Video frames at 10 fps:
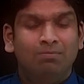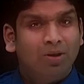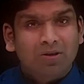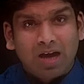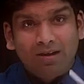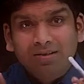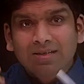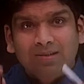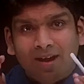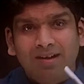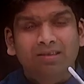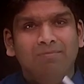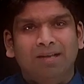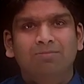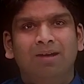Because understanding the
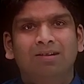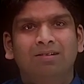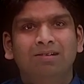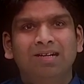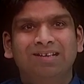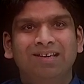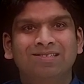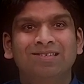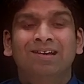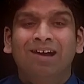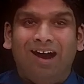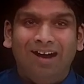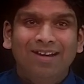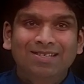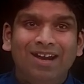mathematical details,
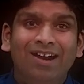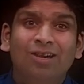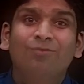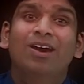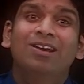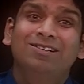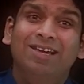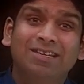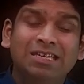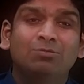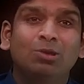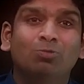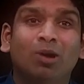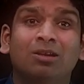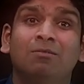understanding where a technique will
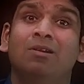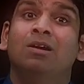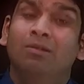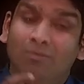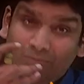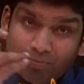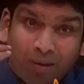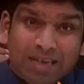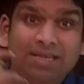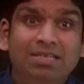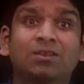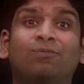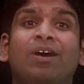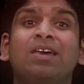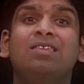work by
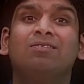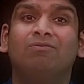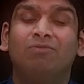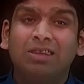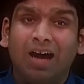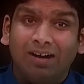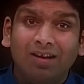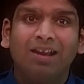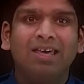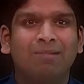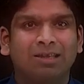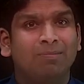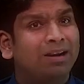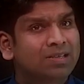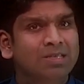justifying the, with the underlying
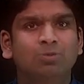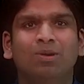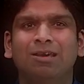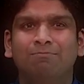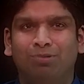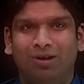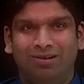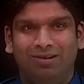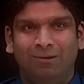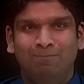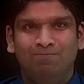mathematics is very important